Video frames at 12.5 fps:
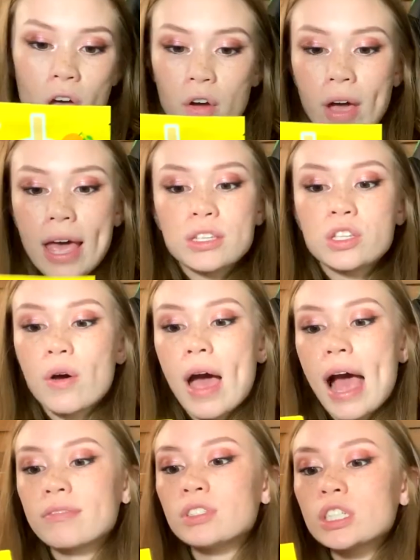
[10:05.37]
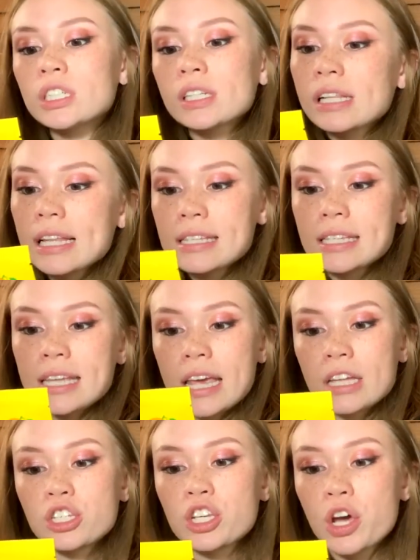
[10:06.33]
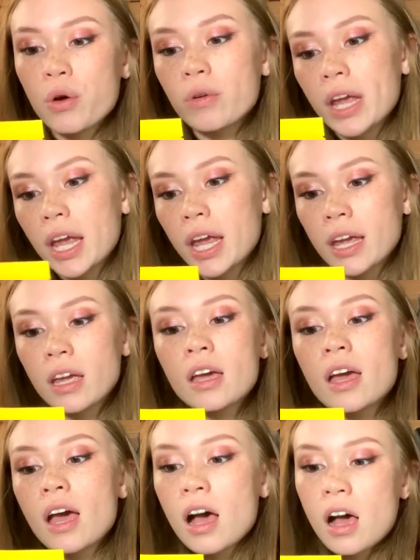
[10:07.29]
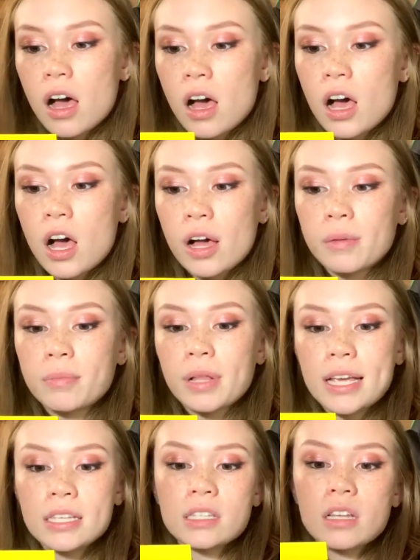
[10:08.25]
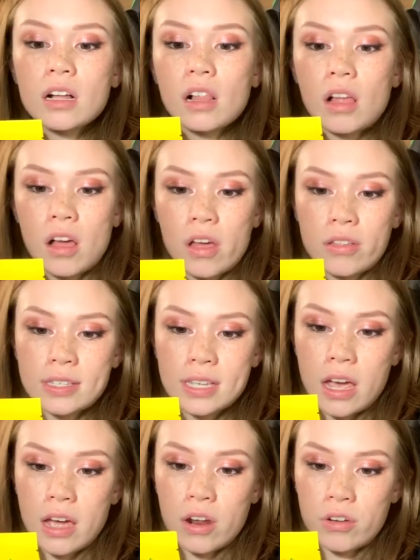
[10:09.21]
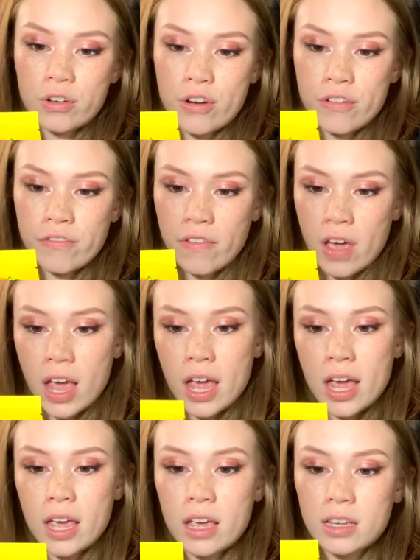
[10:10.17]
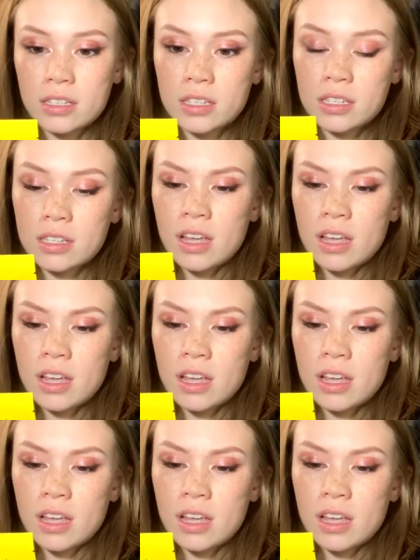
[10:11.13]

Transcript: Okay, so after cleansing and toning, place the cloth side on your face.